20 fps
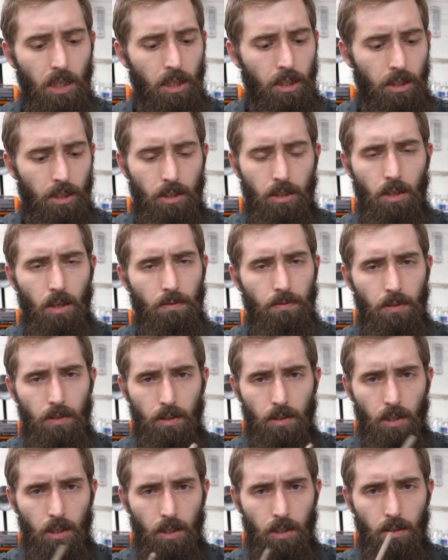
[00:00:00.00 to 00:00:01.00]
this stuff is
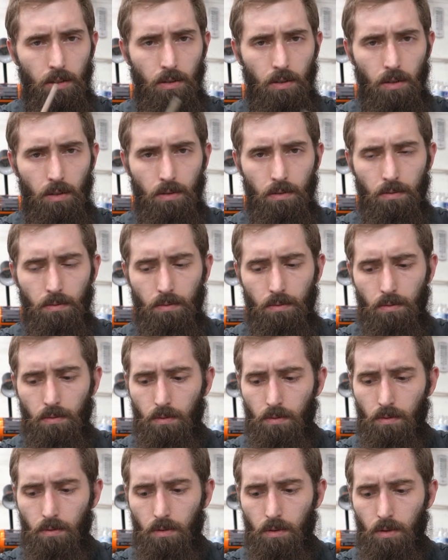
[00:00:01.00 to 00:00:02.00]
like
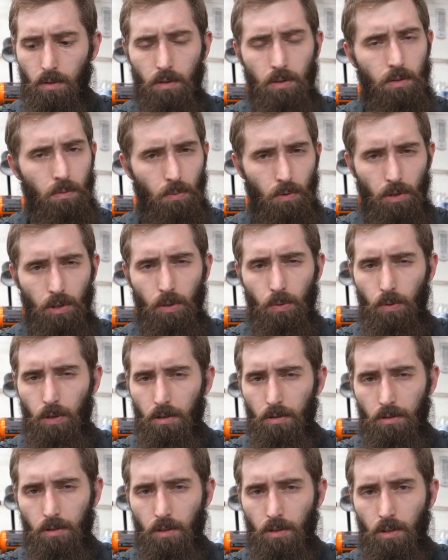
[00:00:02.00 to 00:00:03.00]
some really
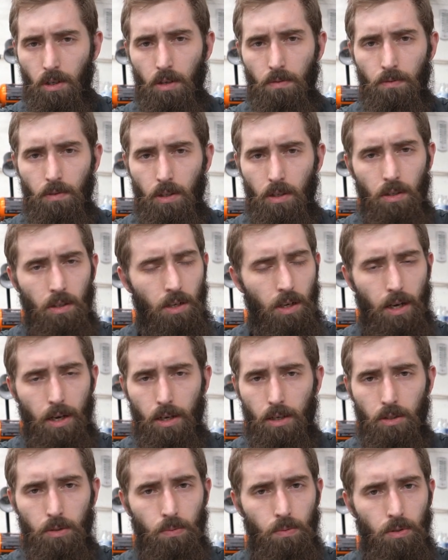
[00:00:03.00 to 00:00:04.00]
weird stuff. It
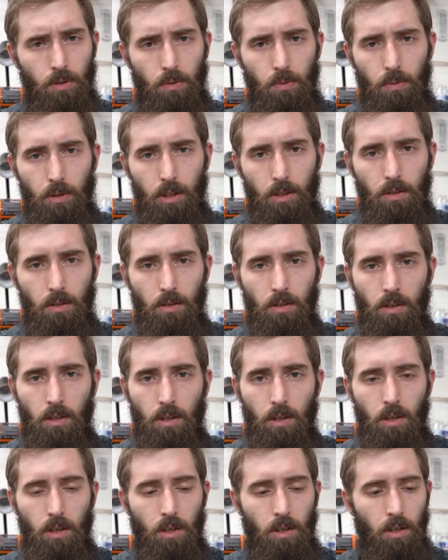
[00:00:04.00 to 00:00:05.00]
acts really weird.
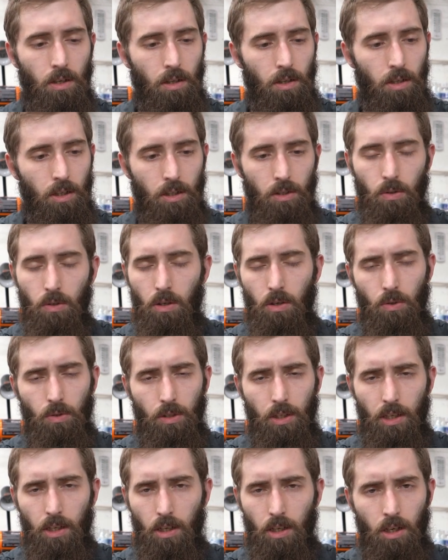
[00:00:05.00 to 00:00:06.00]
Like, you can
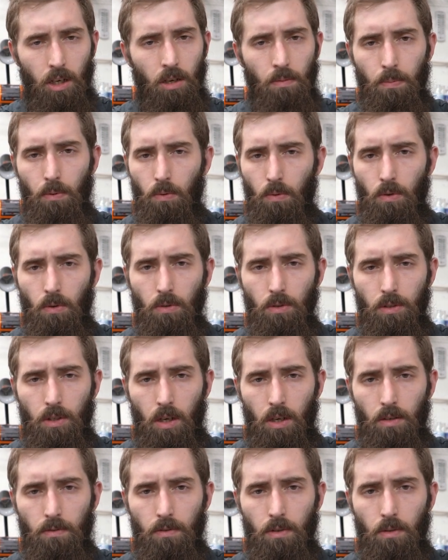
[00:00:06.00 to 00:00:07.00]
only get a couple rolls out of